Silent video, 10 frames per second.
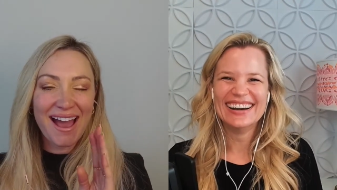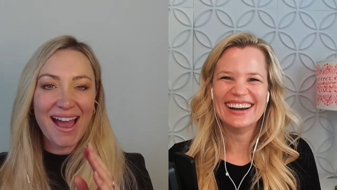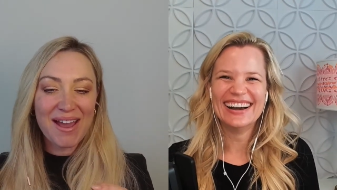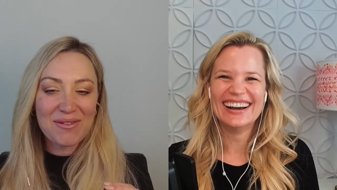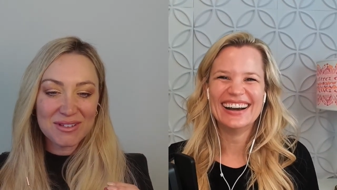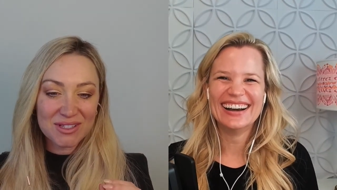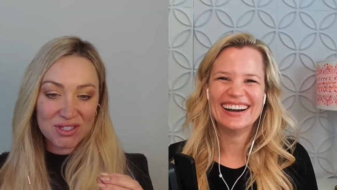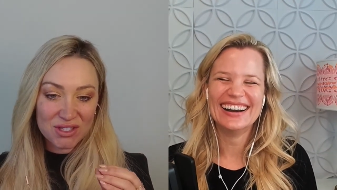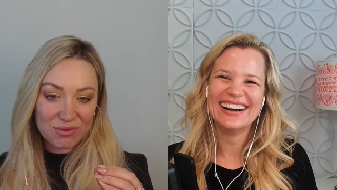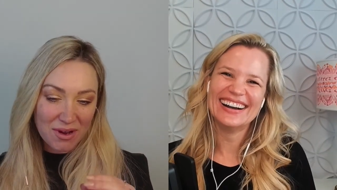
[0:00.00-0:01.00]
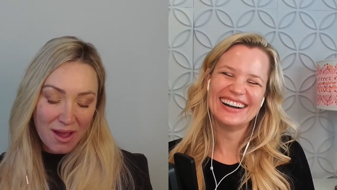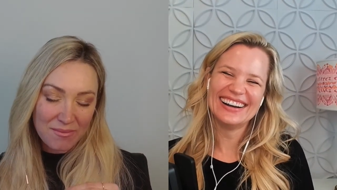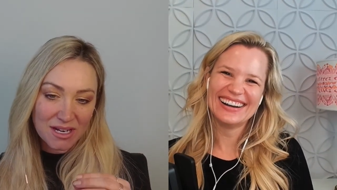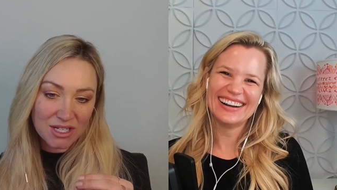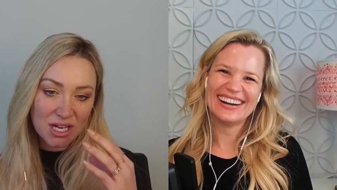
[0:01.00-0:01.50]
Speaker 1: I will.
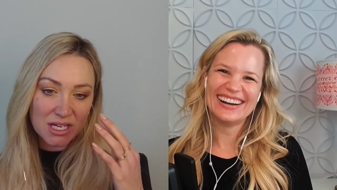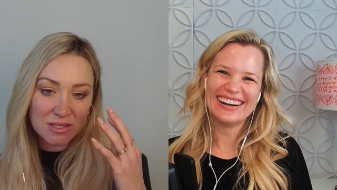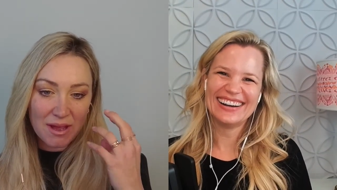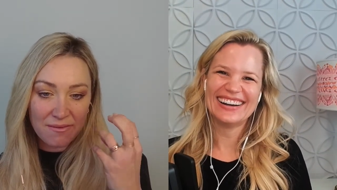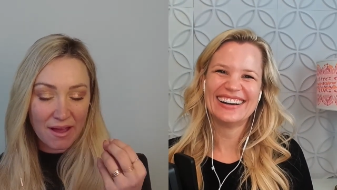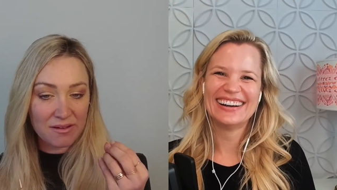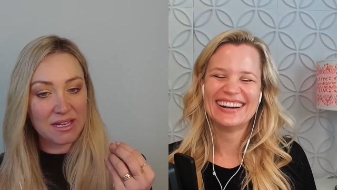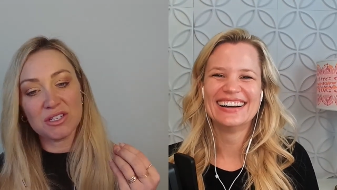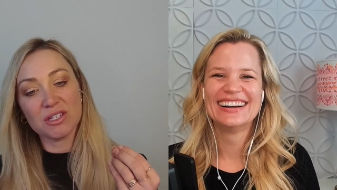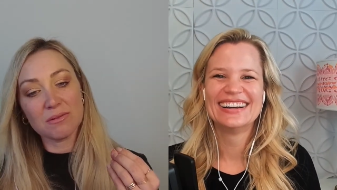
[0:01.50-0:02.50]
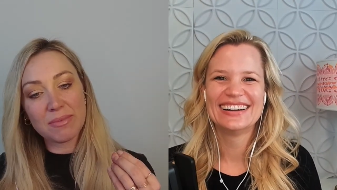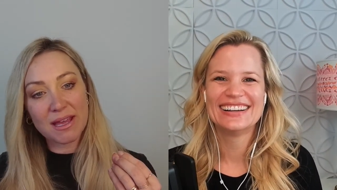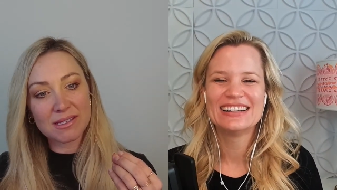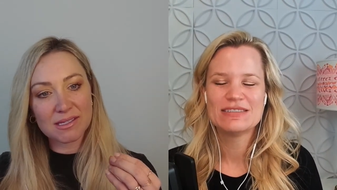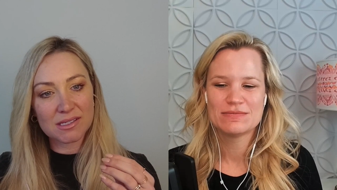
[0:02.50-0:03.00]
I'm going to change my foundation
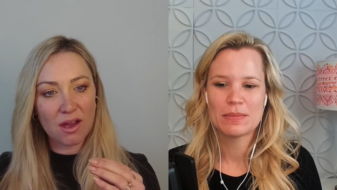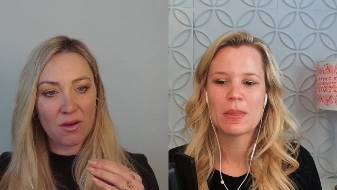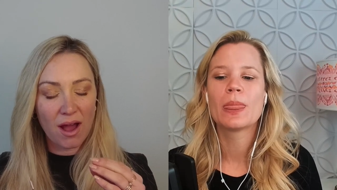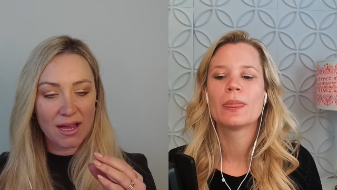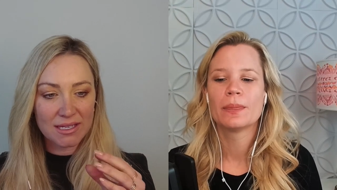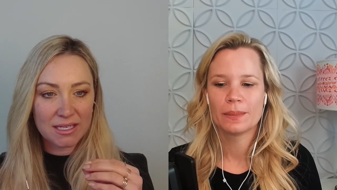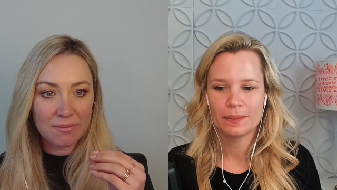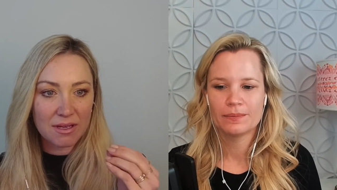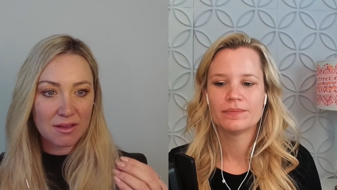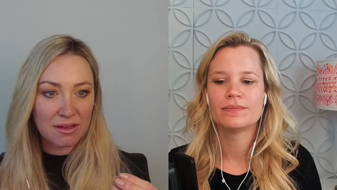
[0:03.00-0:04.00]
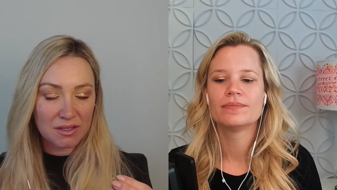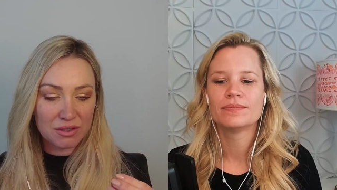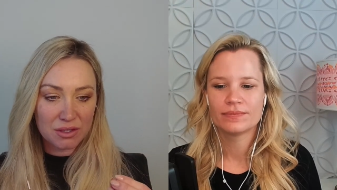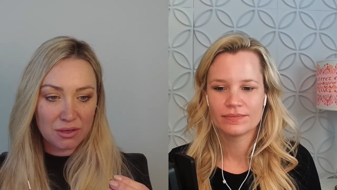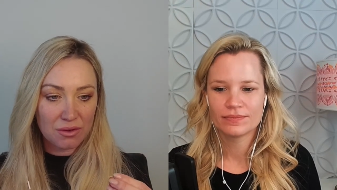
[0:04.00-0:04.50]
base. So I
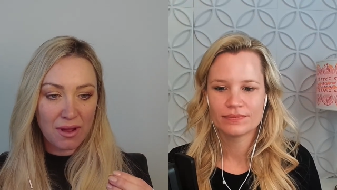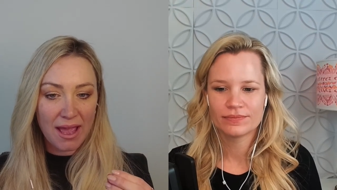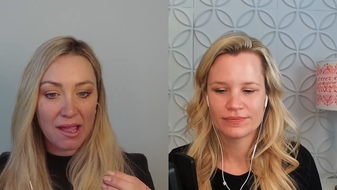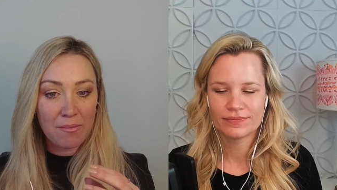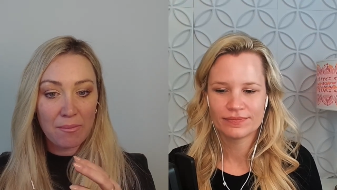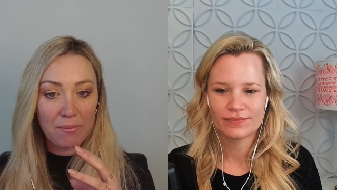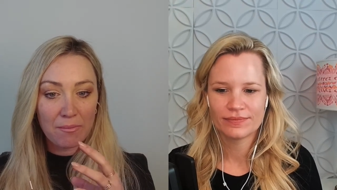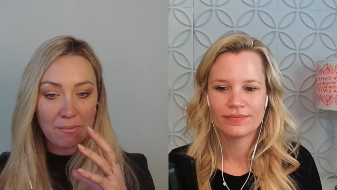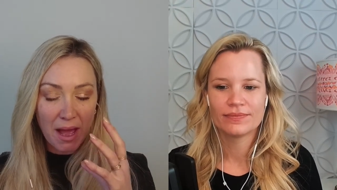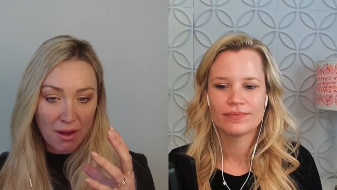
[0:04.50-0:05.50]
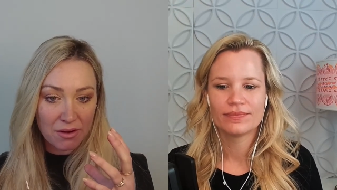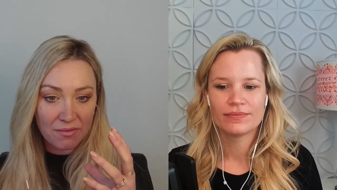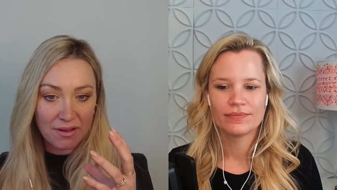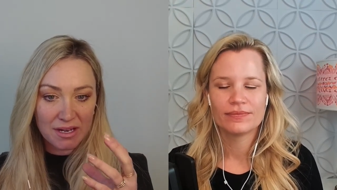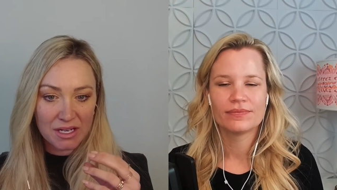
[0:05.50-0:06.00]
typically do a
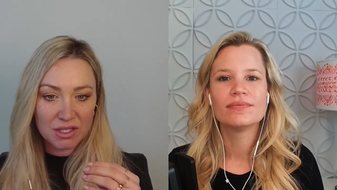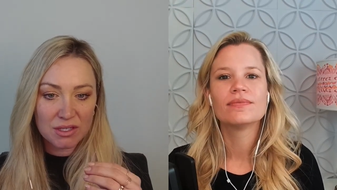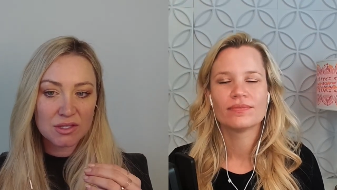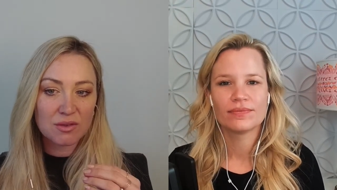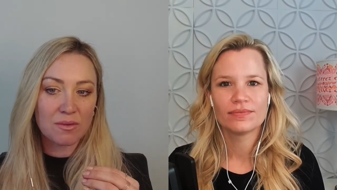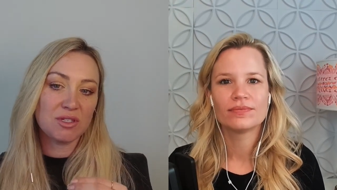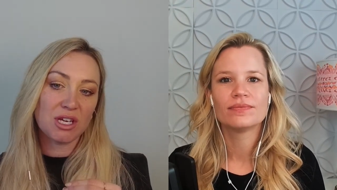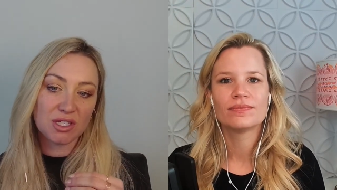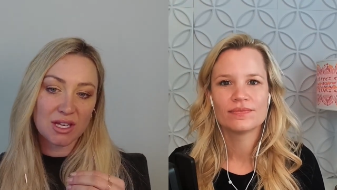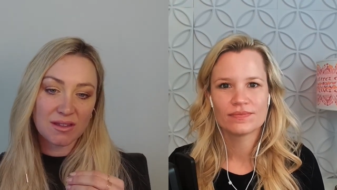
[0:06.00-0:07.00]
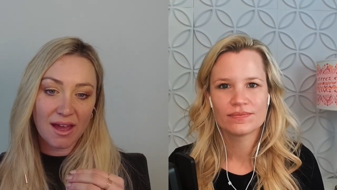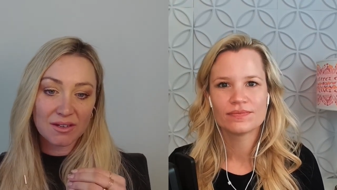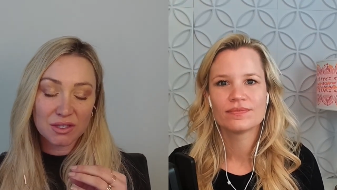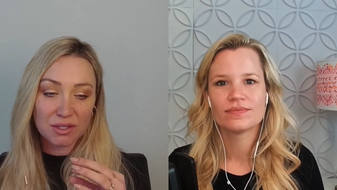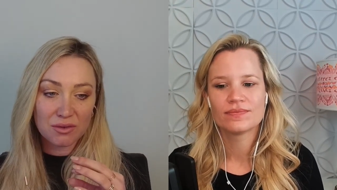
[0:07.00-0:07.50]
powder foundation. So I'm changing
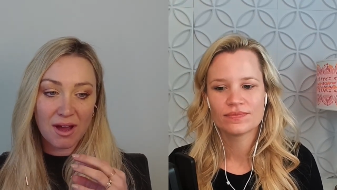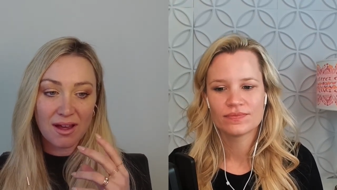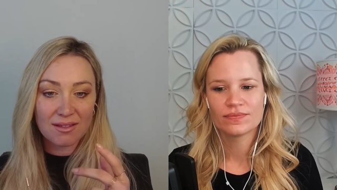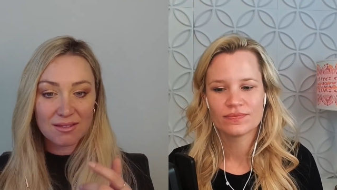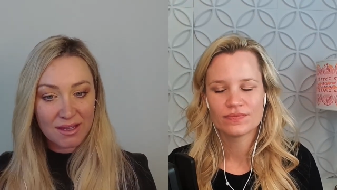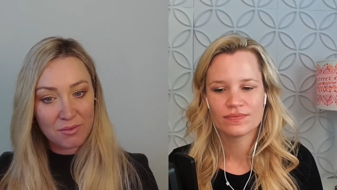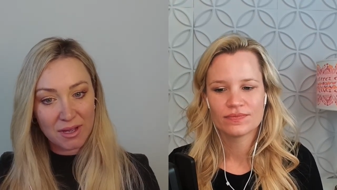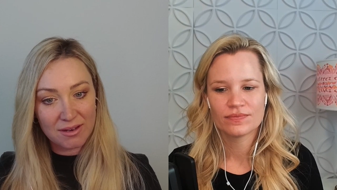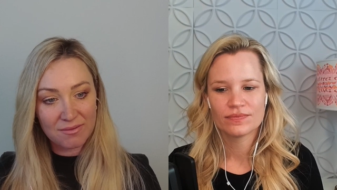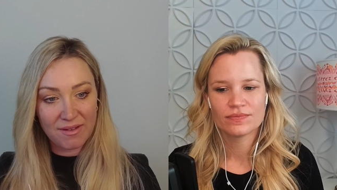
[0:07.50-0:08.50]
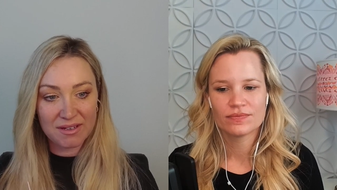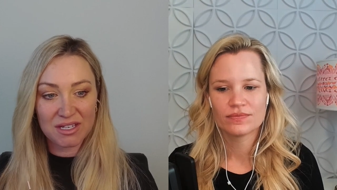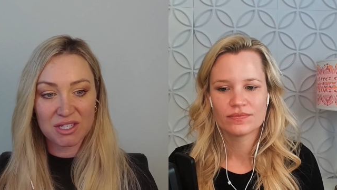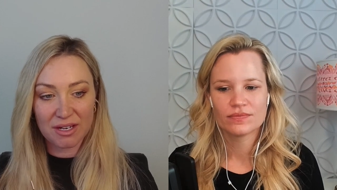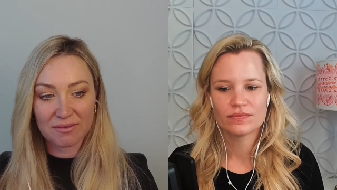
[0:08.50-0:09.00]
that to a liquid
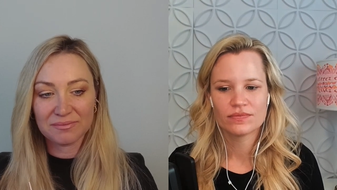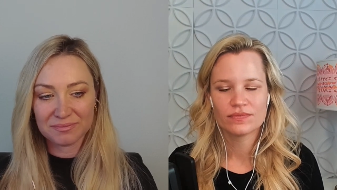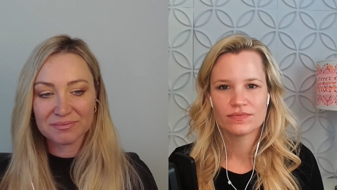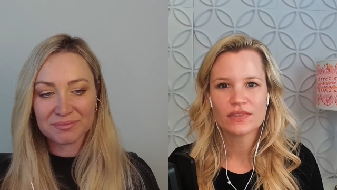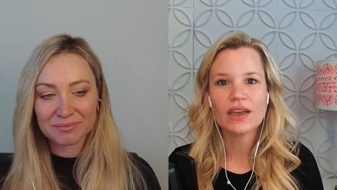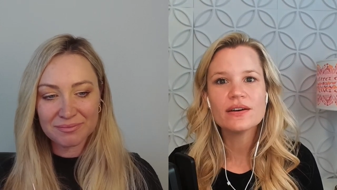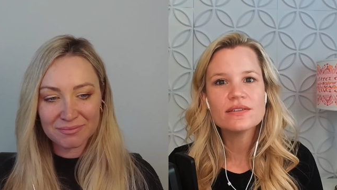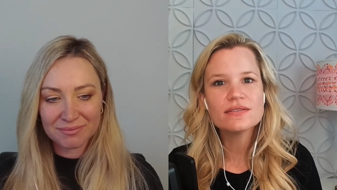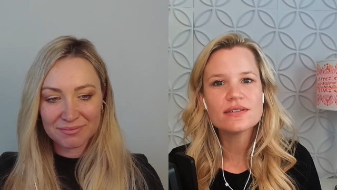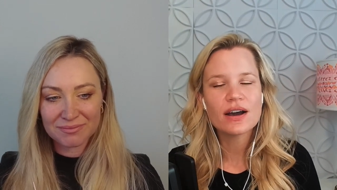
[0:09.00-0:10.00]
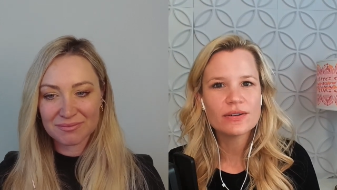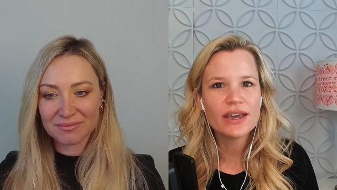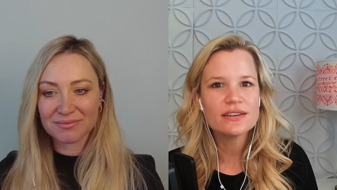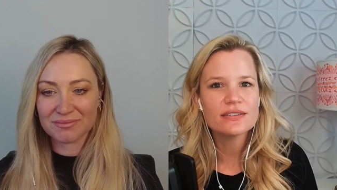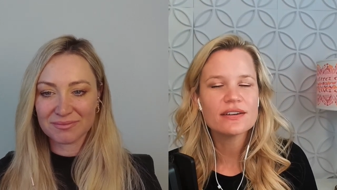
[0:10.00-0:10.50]
foundation. Oh,
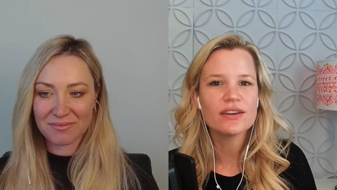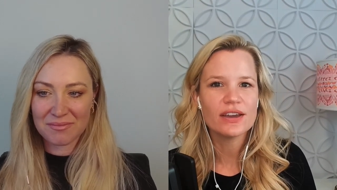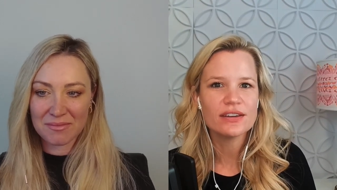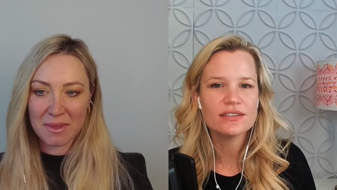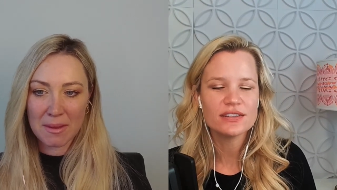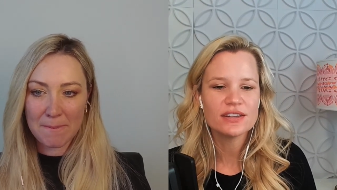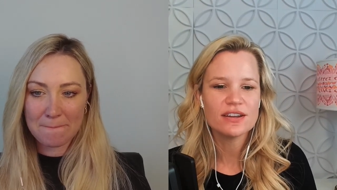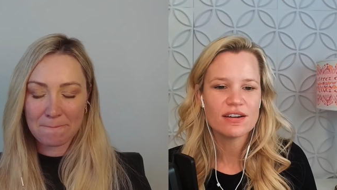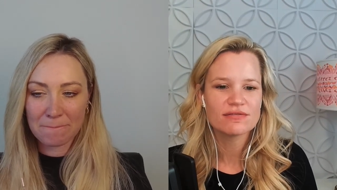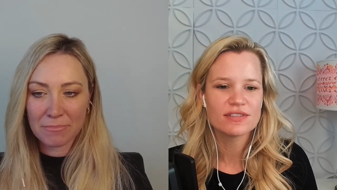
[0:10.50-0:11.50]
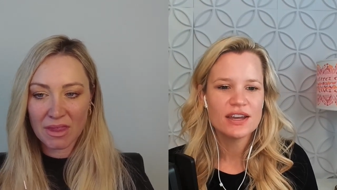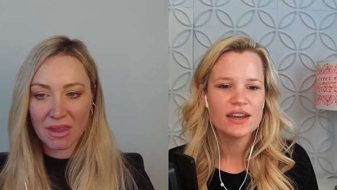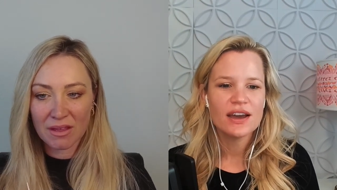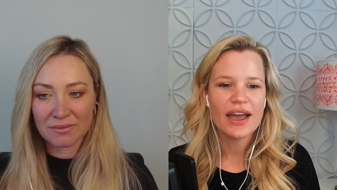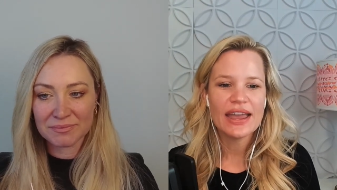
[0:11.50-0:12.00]
okay. Okay. Good to know.
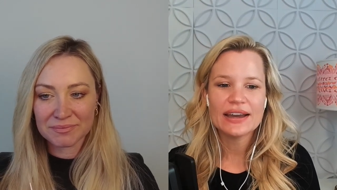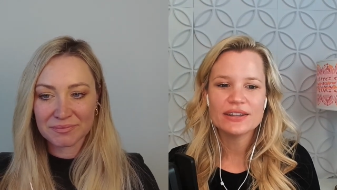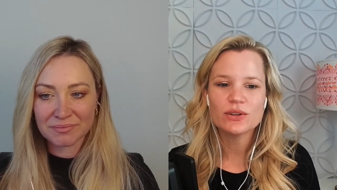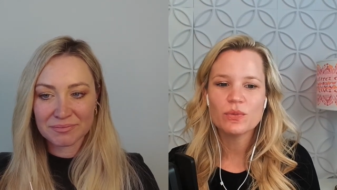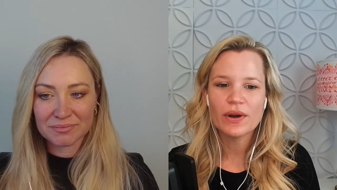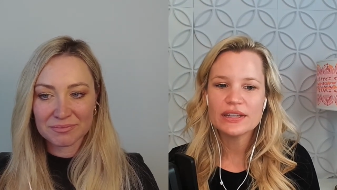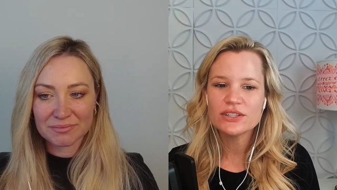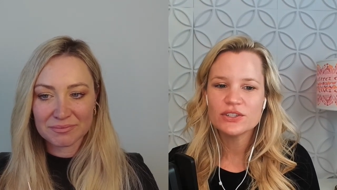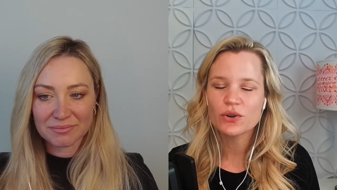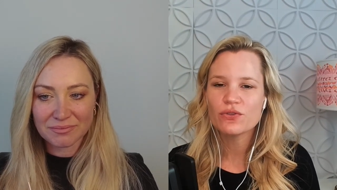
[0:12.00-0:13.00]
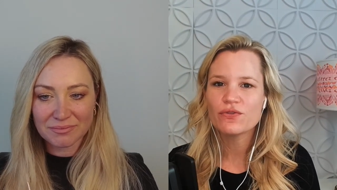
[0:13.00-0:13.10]
And what is your